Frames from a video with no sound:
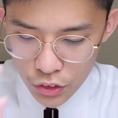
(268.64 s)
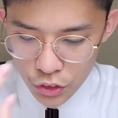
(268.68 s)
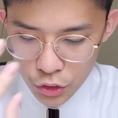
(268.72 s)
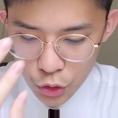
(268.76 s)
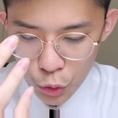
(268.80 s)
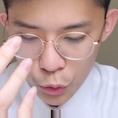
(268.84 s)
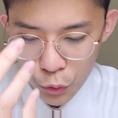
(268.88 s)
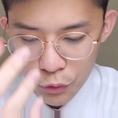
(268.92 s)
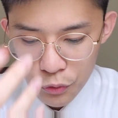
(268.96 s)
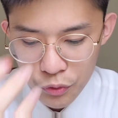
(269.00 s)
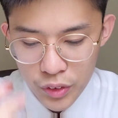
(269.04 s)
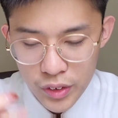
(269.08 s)

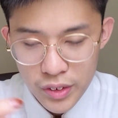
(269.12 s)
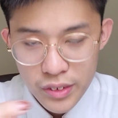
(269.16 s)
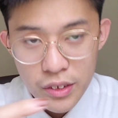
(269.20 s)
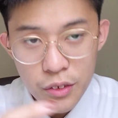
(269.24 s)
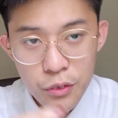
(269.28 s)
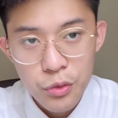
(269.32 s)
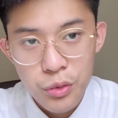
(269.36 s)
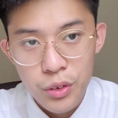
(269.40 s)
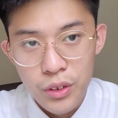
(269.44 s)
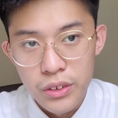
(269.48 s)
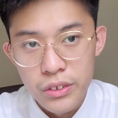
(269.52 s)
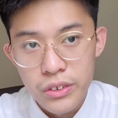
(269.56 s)
So first
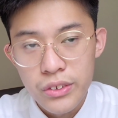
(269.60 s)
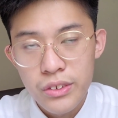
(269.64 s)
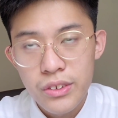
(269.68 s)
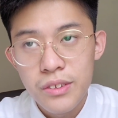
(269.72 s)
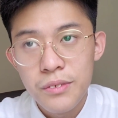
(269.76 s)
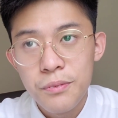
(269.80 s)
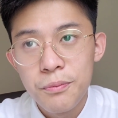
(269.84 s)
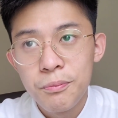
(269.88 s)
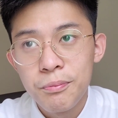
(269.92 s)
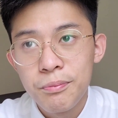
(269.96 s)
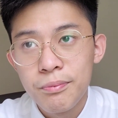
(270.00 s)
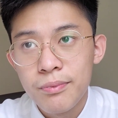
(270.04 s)
thing first,
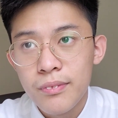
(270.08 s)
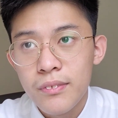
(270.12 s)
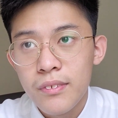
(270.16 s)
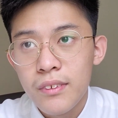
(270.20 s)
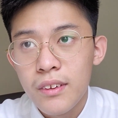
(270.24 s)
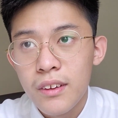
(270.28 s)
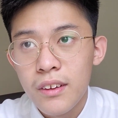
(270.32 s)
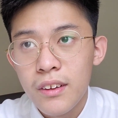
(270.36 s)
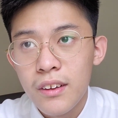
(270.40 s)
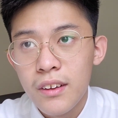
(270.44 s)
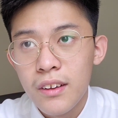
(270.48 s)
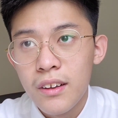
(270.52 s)

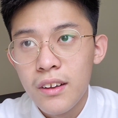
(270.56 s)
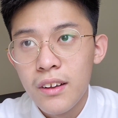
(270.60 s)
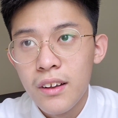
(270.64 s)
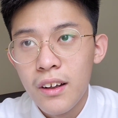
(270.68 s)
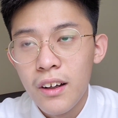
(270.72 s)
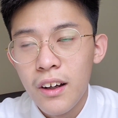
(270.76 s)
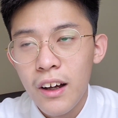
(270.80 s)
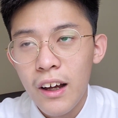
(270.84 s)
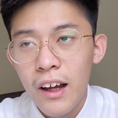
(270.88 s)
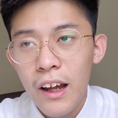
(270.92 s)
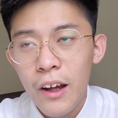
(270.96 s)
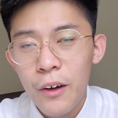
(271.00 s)

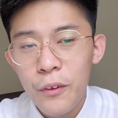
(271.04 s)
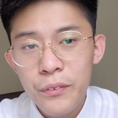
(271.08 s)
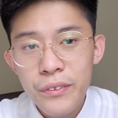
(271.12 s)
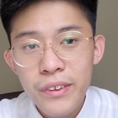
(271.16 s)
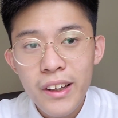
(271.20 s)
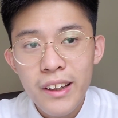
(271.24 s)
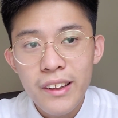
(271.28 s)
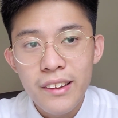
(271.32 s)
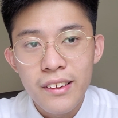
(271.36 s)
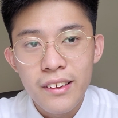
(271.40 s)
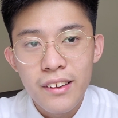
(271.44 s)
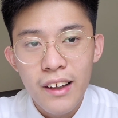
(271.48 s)

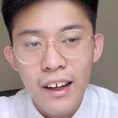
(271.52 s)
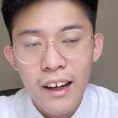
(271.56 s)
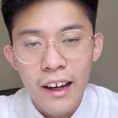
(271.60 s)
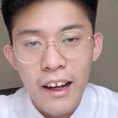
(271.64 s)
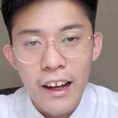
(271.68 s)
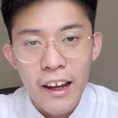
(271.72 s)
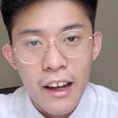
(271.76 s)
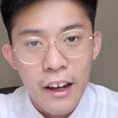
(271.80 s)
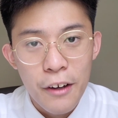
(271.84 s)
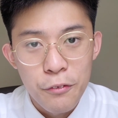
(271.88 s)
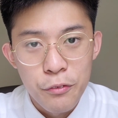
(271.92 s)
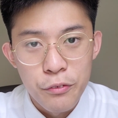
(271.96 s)
LNET, I
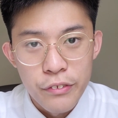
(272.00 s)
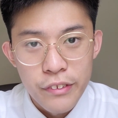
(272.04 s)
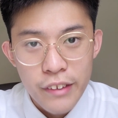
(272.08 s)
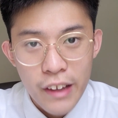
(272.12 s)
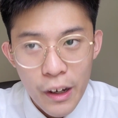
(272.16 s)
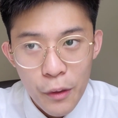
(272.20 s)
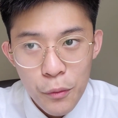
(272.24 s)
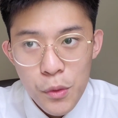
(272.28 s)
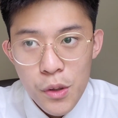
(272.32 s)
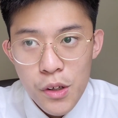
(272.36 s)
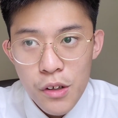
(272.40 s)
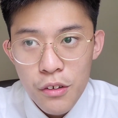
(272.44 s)
have
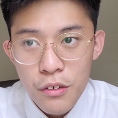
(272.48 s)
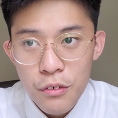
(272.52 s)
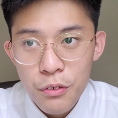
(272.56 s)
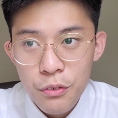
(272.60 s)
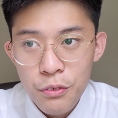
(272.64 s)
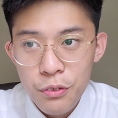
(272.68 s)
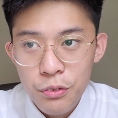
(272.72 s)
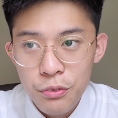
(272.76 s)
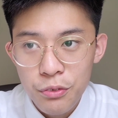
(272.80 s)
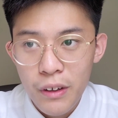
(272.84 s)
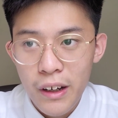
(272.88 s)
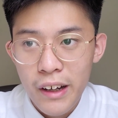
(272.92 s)
never
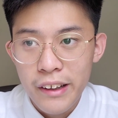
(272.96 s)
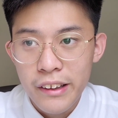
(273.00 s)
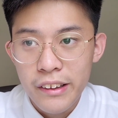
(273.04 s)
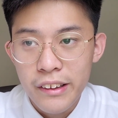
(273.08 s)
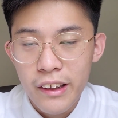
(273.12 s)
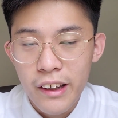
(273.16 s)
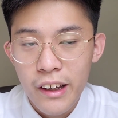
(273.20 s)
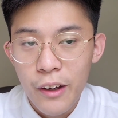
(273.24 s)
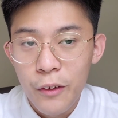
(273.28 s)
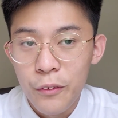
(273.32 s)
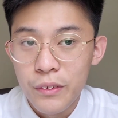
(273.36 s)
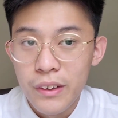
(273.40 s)

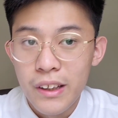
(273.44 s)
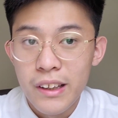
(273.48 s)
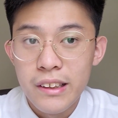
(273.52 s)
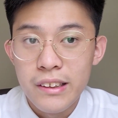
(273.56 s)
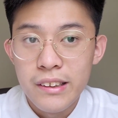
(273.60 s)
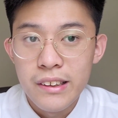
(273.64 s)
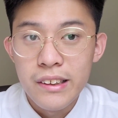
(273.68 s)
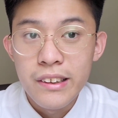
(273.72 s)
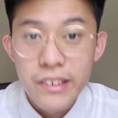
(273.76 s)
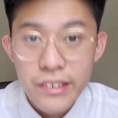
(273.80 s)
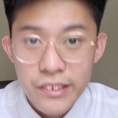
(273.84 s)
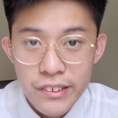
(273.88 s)
find
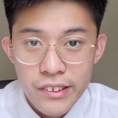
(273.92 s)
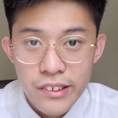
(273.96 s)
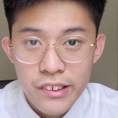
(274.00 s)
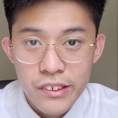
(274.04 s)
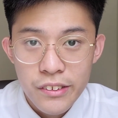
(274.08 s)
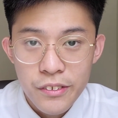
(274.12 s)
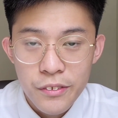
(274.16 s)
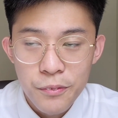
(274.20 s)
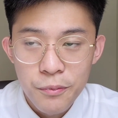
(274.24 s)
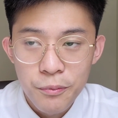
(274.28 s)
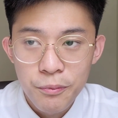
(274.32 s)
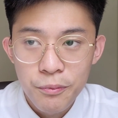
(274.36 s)
LNET
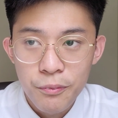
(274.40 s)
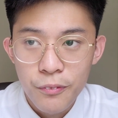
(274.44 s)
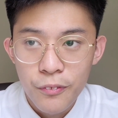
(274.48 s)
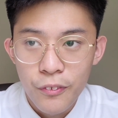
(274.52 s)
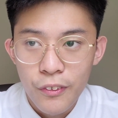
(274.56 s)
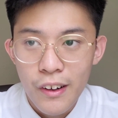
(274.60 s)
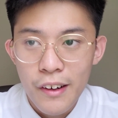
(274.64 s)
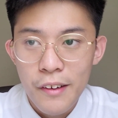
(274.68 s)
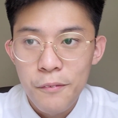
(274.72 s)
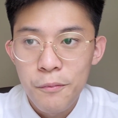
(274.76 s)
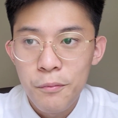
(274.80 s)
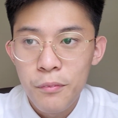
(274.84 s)
easy,
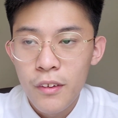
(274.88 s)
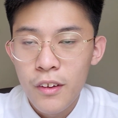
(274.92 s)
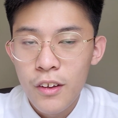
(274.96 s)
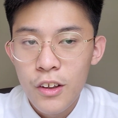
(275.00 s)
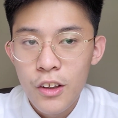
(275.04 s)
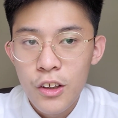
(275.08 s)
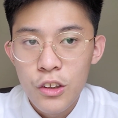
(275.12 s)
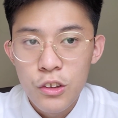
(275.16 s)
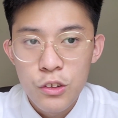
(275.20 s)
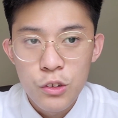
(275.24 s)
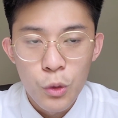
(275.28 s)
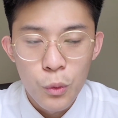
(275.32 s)
right?
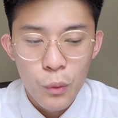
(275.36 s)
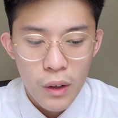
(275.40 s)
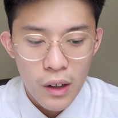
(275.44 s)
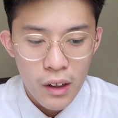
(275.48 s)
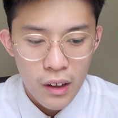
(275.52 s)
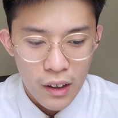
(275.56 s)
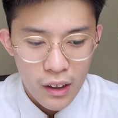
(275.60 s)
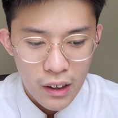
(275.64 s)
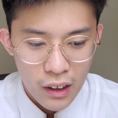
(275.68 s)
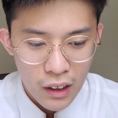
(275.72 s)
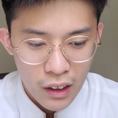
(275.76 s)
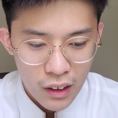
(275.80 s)

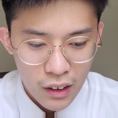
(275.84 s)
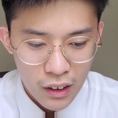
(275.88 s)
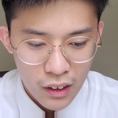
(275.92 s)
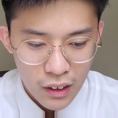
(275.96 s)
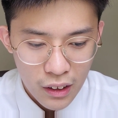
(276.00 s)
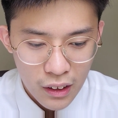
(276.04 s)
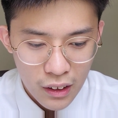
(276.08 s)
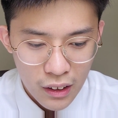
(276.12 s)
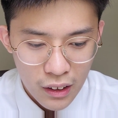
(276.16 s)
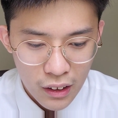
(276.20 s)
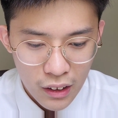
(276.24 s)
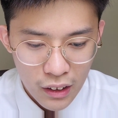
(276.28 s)
So
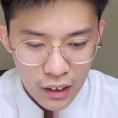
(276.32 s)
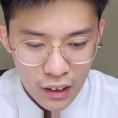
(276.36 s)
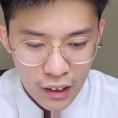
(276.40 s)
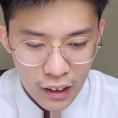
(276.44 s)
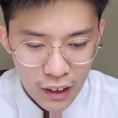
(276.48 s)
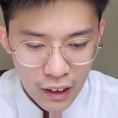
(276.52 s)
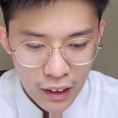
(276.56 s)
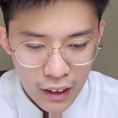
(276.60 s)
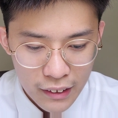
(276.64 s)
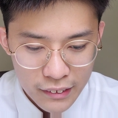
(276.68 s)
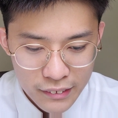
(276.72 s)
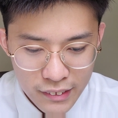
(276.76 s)

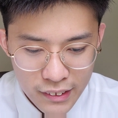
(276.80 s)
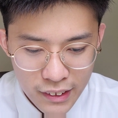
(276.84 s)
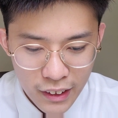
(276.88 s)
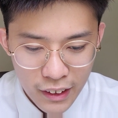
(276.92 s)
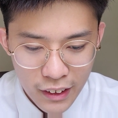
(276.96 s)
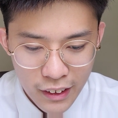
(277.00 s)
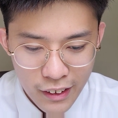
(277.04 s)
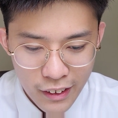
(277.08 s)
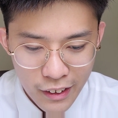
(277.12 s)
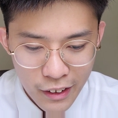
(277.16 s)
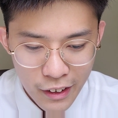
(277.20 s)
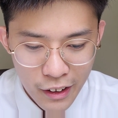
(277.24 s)
I
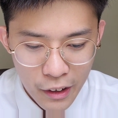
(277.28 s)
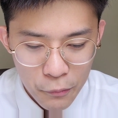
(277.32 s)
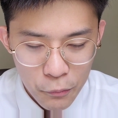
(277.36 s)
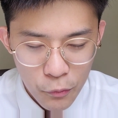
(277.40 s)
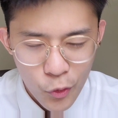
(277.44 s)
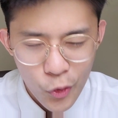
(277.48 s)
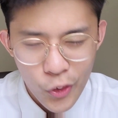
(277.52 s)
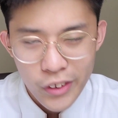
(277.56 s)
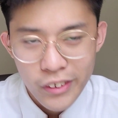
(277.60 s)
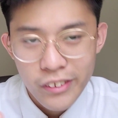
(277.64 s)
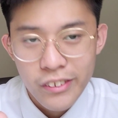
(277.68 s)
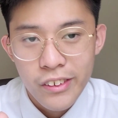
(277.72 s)
think
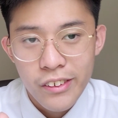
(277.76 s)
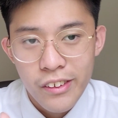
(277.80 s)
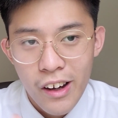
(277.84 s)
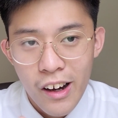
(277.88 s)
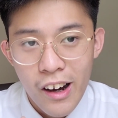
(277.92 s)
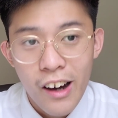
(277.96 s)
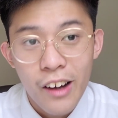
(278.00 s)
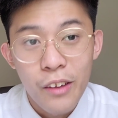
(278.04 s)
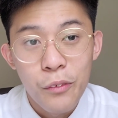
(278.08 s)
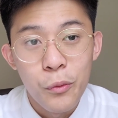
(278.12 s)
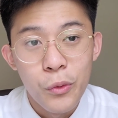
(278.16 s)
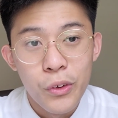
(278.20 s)
I'm quite a
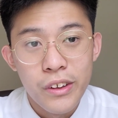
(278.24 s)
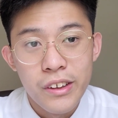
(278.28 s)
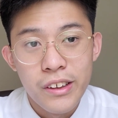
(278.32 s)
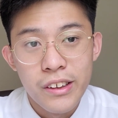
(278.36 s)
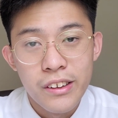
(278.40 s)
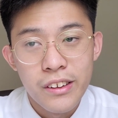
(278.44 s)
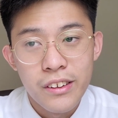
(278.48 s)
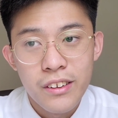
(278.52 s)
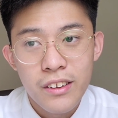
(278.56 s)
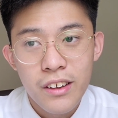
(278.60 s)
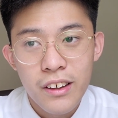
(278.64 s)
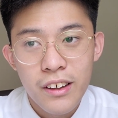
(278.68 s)

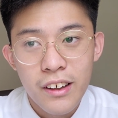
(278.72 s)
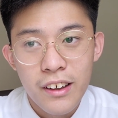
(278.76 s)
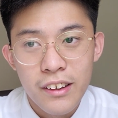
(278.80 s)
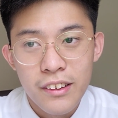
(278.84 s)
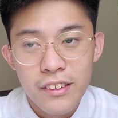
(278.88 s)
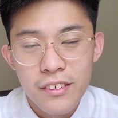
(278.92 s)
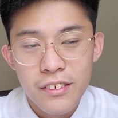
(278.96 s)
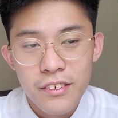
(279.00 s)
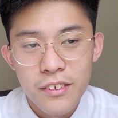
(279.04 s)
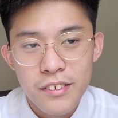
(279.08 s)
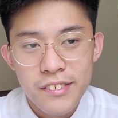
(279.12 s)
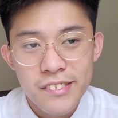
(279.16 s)
hardworking
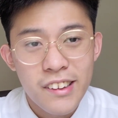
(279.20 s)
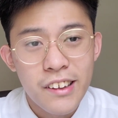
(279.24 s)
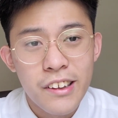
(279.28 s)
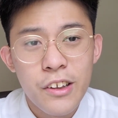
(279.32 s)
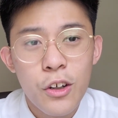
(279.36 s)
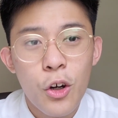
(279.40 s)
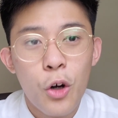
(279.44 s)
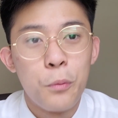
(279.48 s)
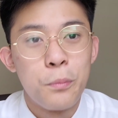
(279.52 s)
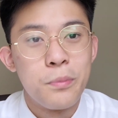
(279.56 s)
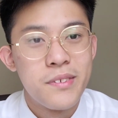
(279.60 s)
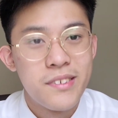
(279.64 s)
and
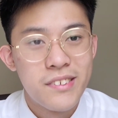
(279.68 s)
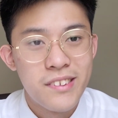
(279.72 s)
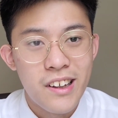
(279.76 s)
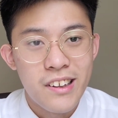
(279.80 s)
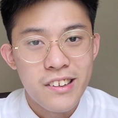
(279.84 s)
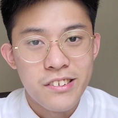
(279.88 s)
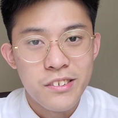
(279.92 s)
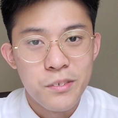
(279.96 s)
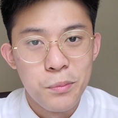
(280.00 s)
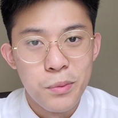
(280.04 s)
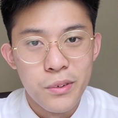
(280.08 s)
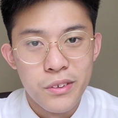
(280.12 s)
slightly
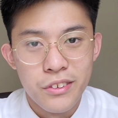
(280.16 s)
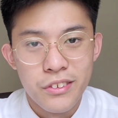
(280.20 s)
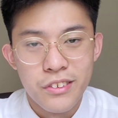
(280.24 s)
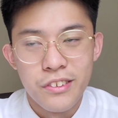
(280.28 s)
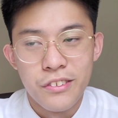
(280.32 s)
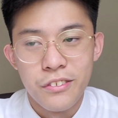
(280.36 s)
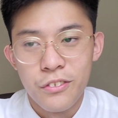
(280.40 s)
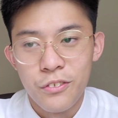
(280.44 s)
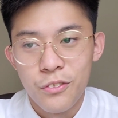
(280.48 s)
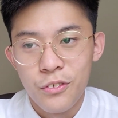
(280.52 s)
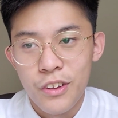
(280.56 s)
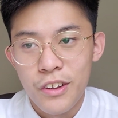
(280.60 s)
obsessed
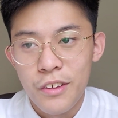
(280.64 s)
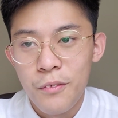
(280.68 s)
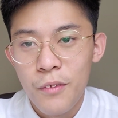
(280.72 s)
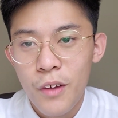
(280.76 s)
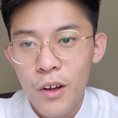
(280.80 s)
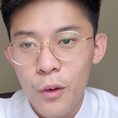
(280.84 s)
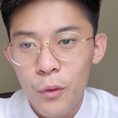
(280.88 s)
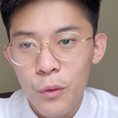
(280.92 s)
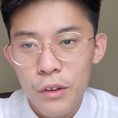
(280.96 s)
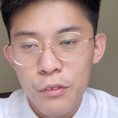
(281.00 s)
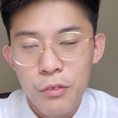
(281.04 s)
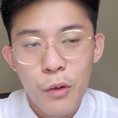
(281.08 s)
person. Like
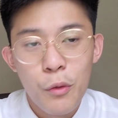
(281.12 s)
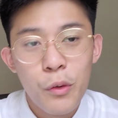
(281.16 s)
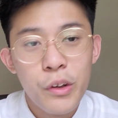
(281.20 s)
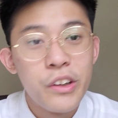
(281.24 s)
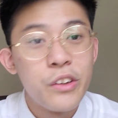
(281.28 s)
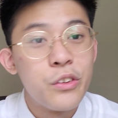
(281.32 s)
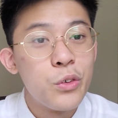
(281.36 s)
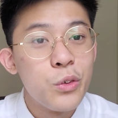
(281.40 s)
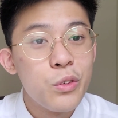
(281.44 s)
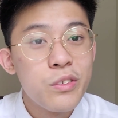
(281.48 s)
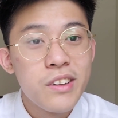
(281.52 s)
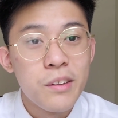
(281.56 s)
if I
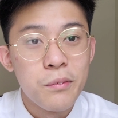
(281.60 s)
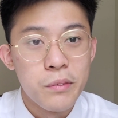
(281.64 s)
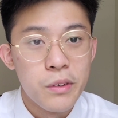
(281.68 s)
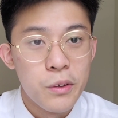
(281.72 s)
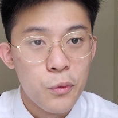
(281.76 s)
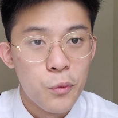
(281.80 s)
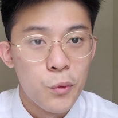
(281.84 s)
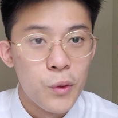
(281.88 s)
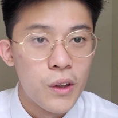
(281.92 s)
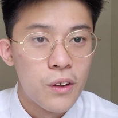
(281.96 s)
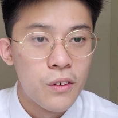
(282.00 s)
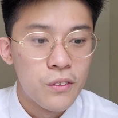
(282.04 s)
want to do
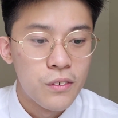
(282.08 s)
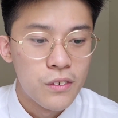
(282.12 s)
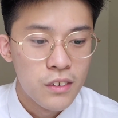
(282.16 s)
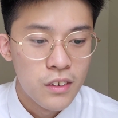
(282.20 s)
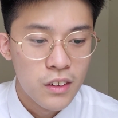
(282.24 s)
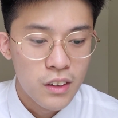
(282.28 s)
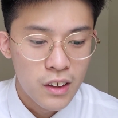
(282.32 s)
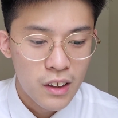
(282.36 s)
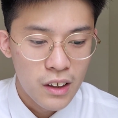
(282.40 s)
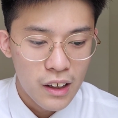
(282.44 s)
something well,